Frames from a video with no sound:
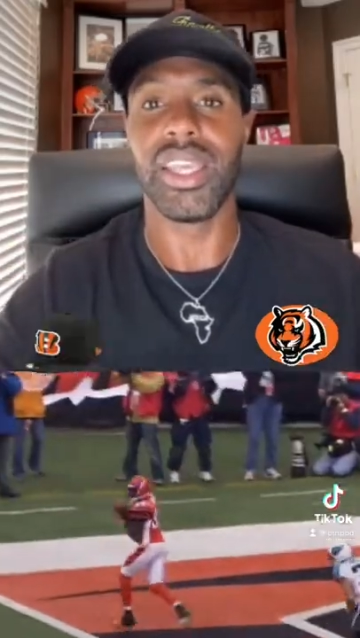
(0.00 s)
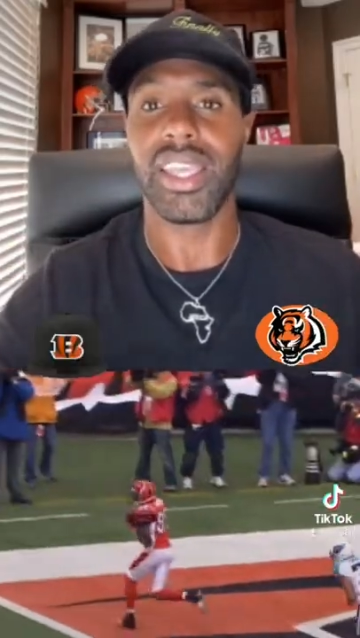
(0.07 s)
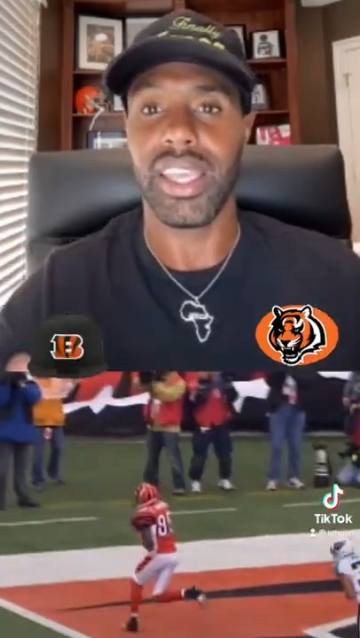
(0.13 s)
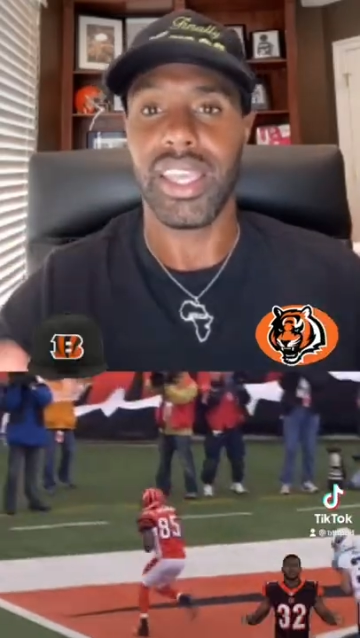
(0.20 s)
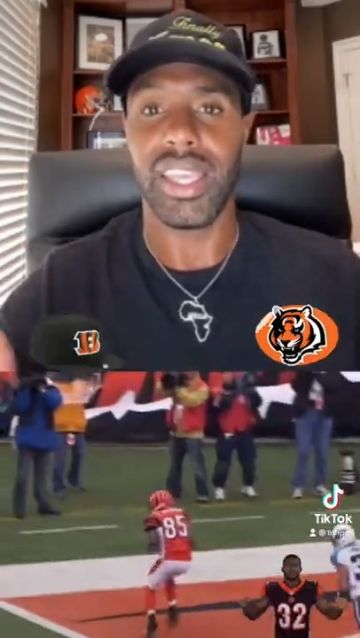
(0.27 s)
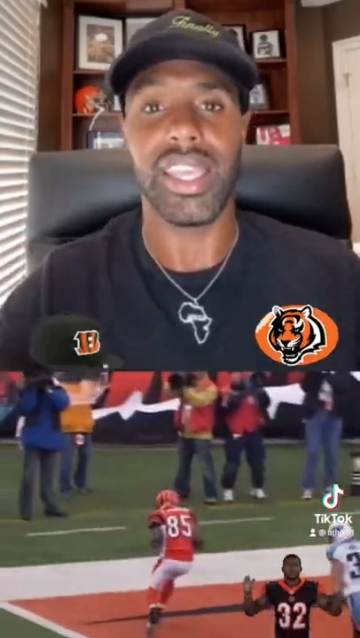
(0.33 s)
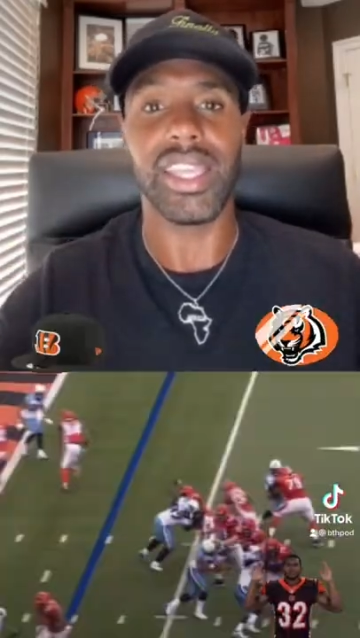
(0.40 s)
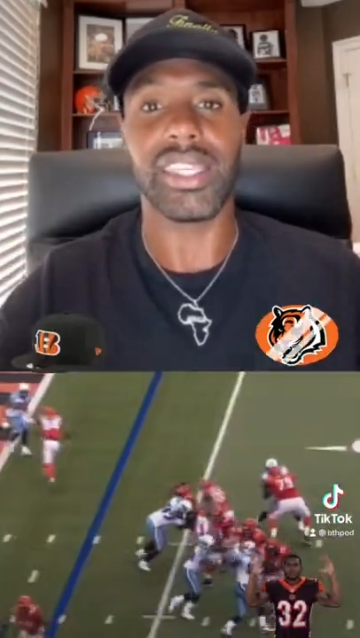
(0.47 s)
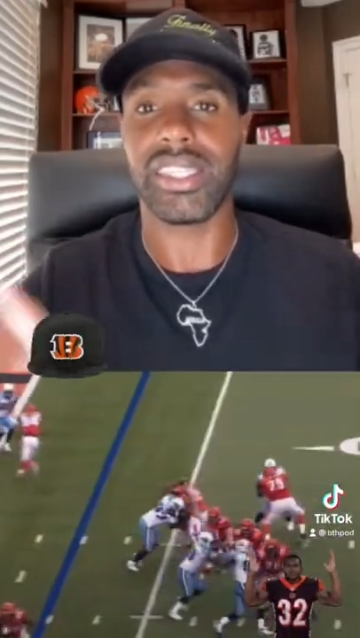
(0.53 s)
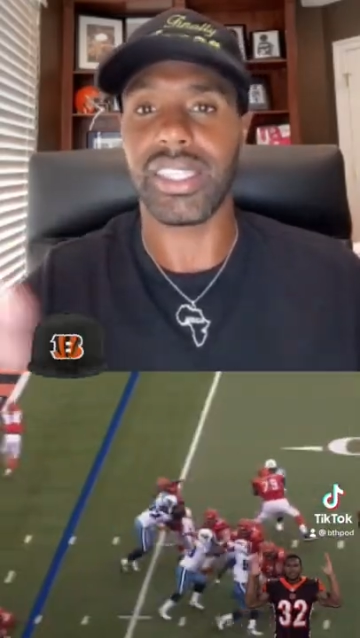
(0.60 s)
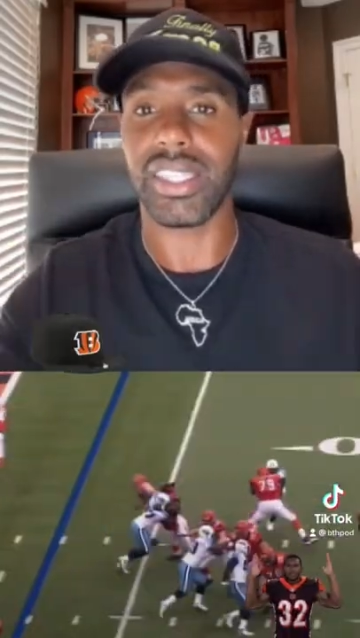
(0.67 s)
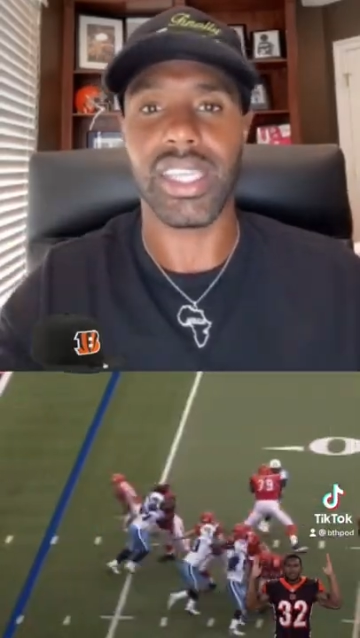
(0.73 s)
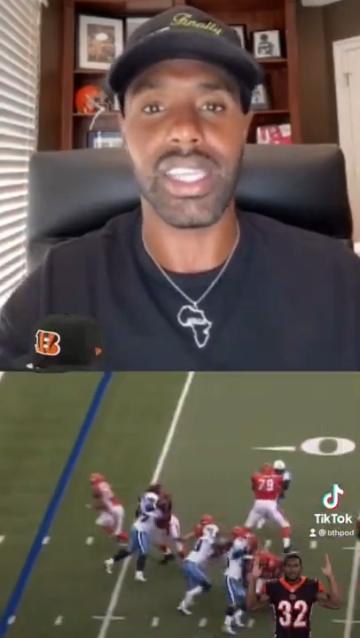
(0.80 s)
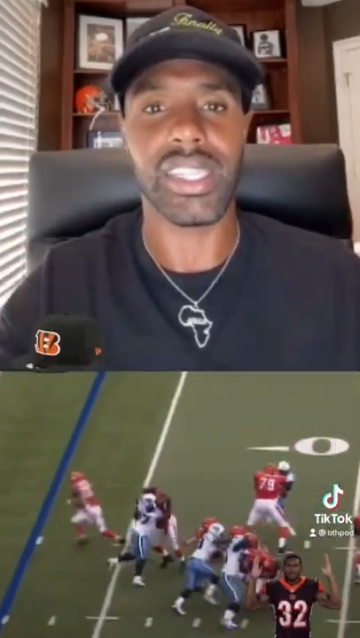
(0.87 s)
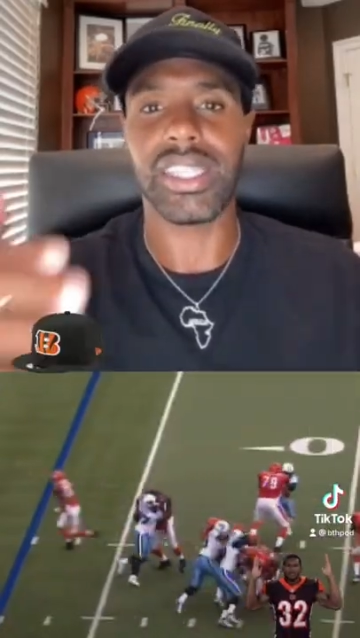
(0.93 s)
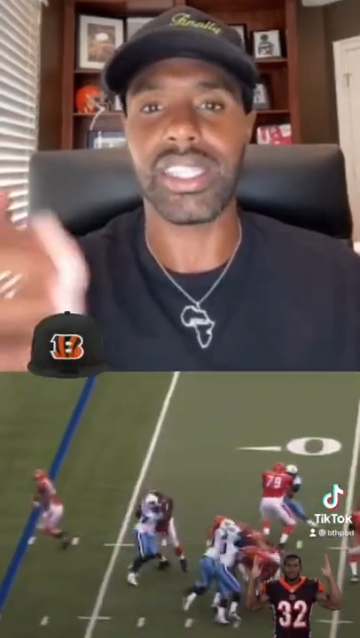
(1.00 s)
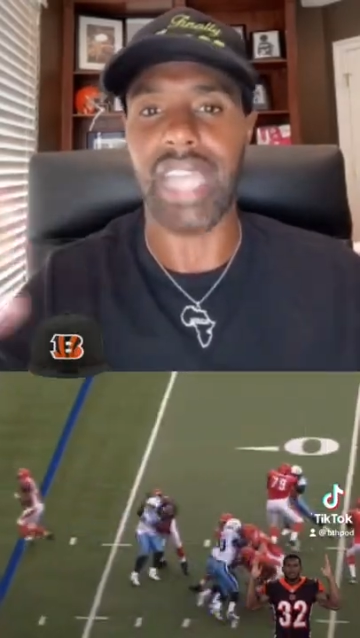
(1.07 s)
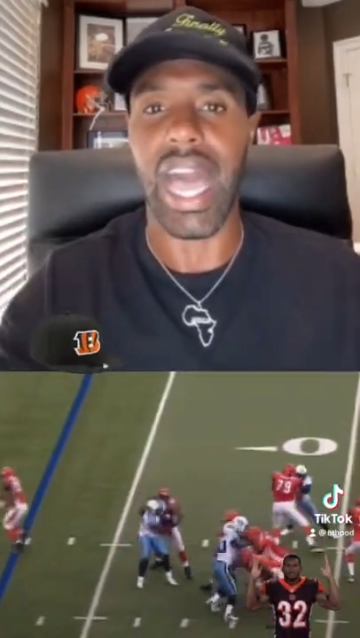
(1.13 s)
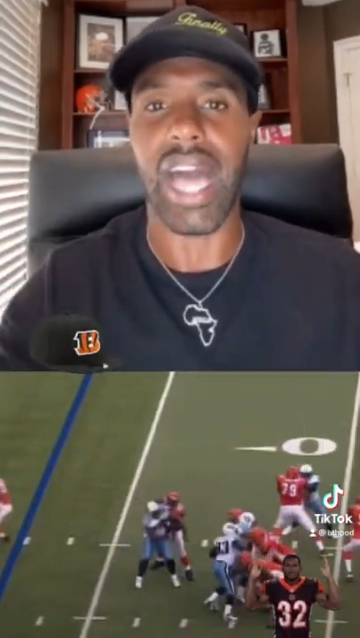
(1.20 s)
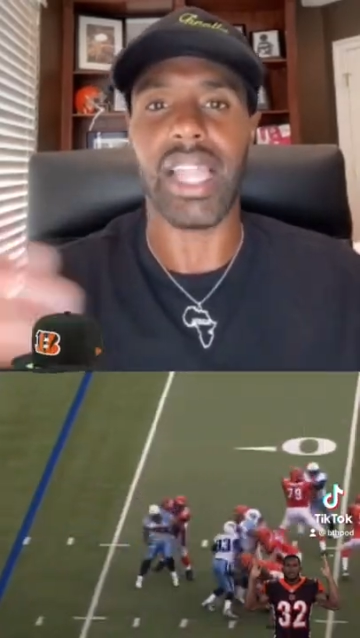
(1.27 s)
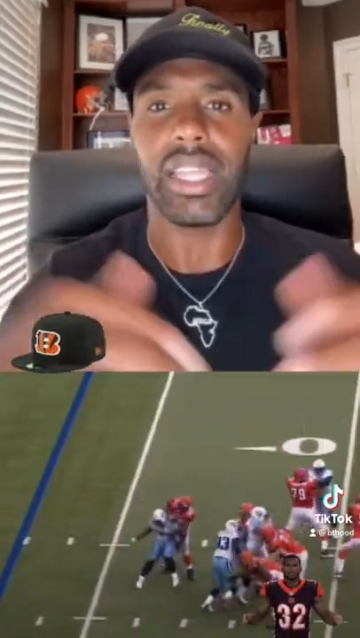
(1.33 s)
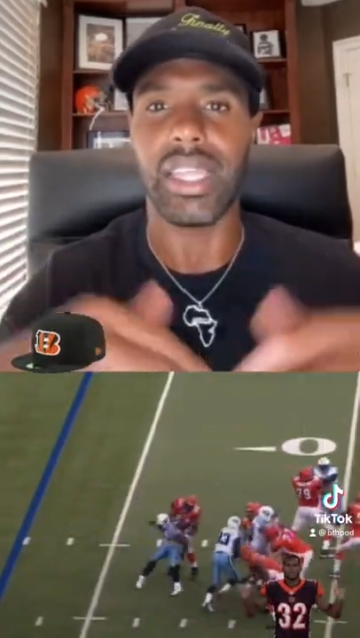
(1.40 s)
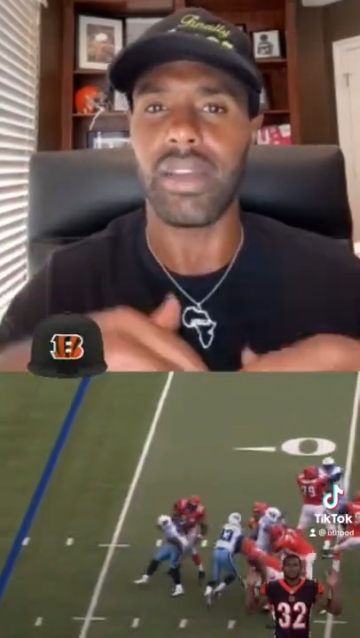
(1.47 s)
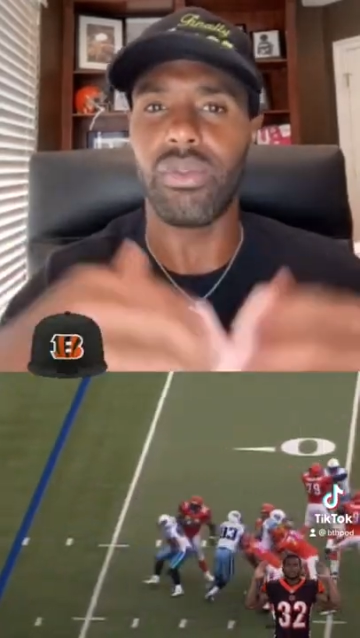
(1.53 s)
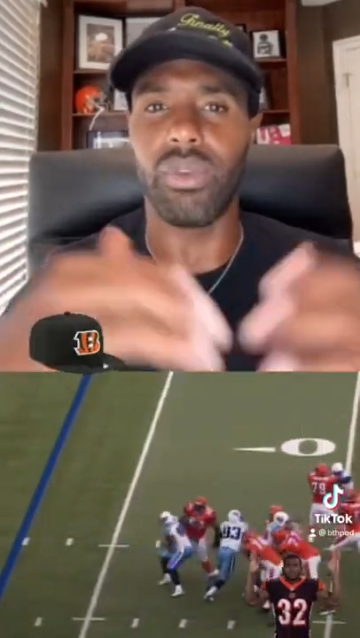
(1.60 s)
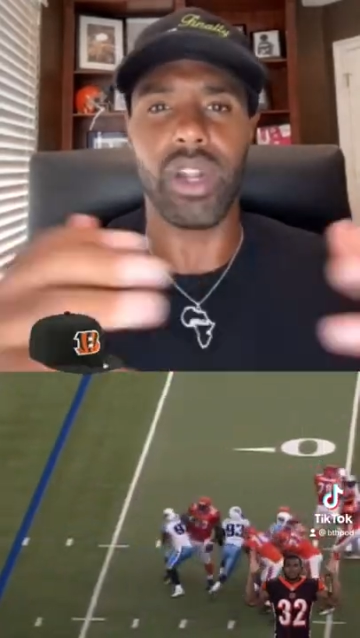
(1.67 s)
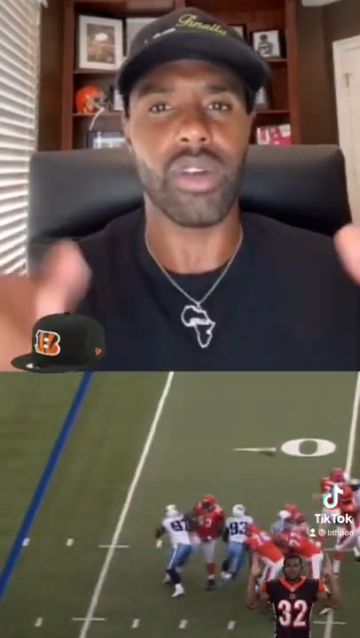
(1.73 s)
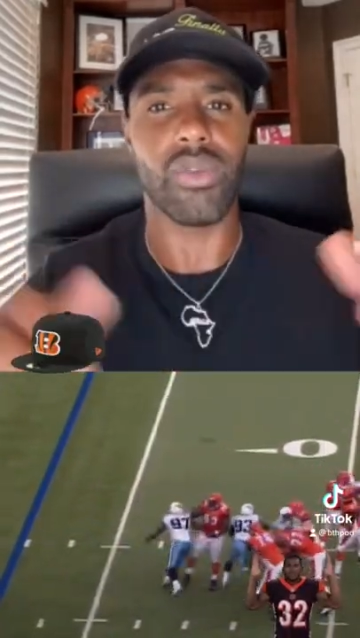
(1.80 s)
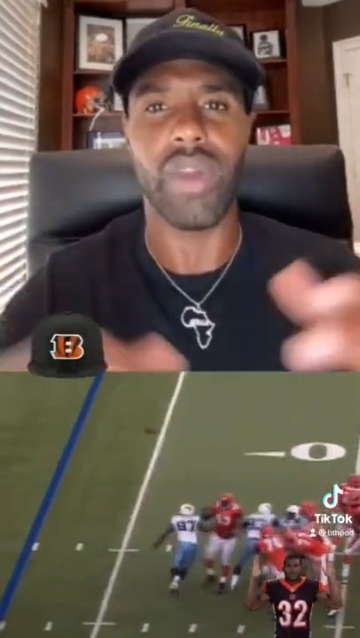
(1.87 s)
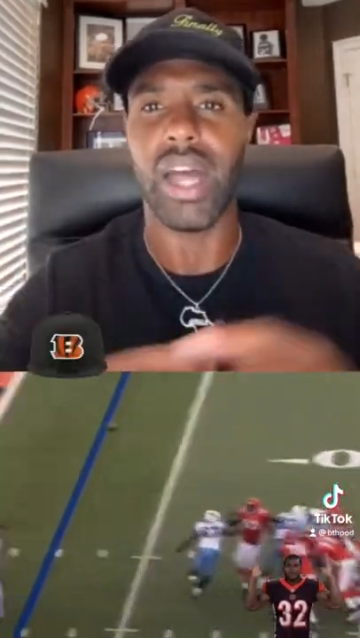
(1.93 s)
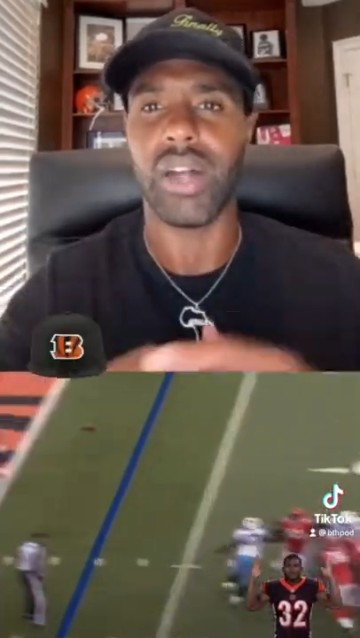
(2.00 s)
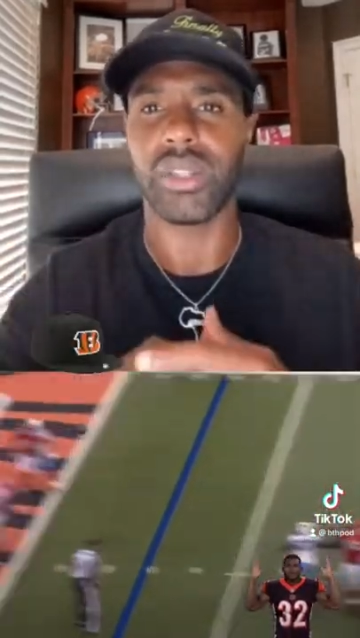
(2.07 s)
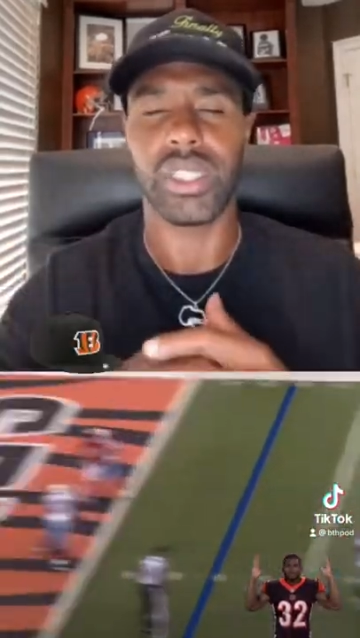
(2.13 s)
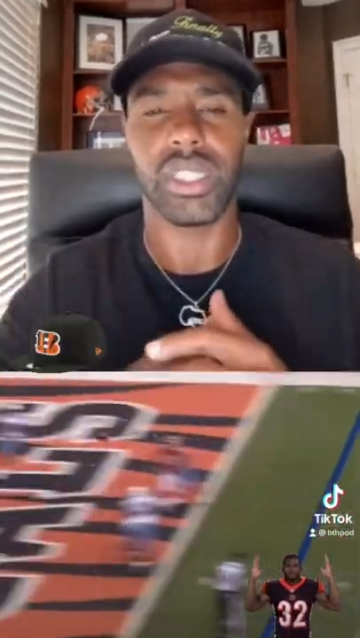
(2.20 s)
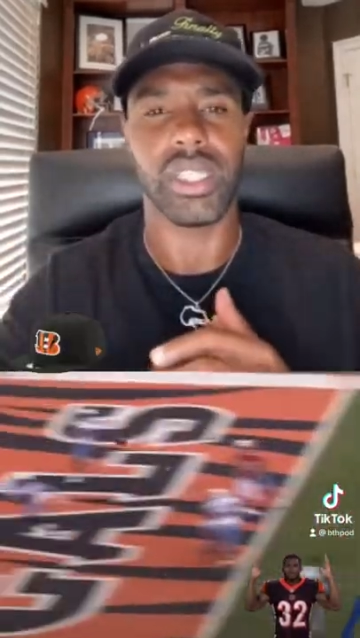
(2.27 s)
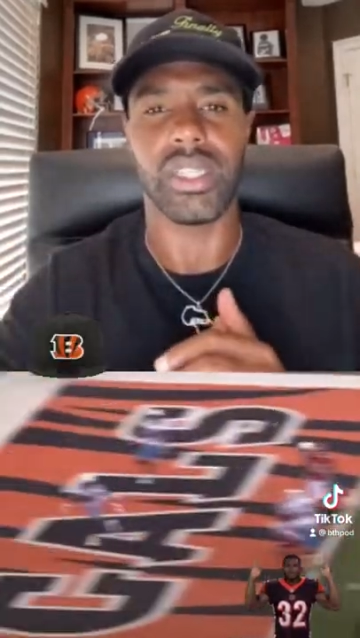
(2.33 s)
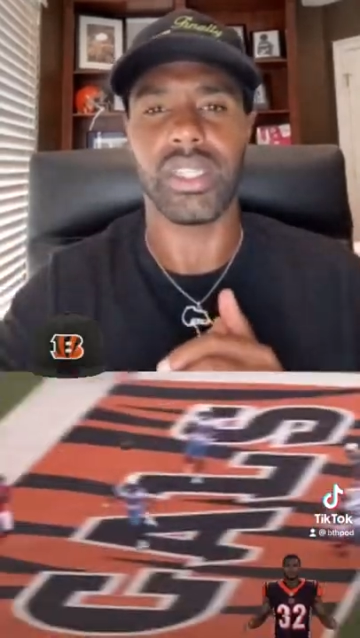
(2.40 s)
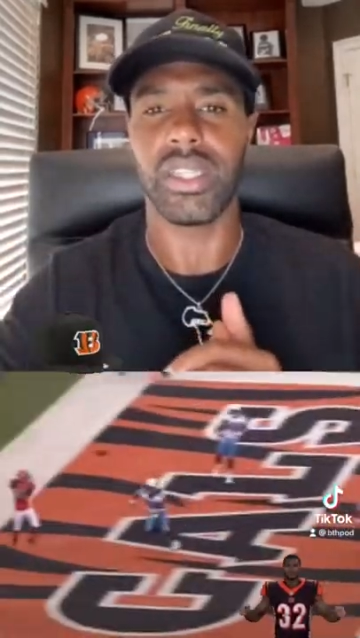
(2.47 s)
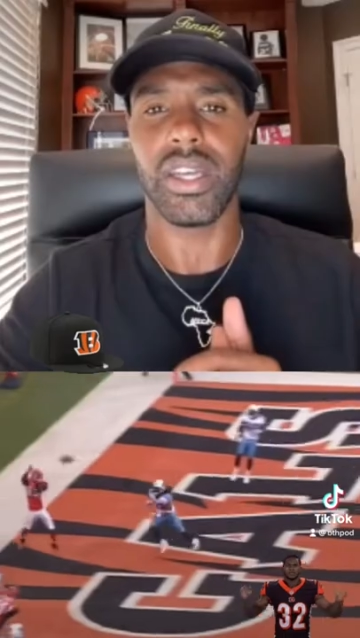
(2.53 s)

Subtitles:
his style of running routes and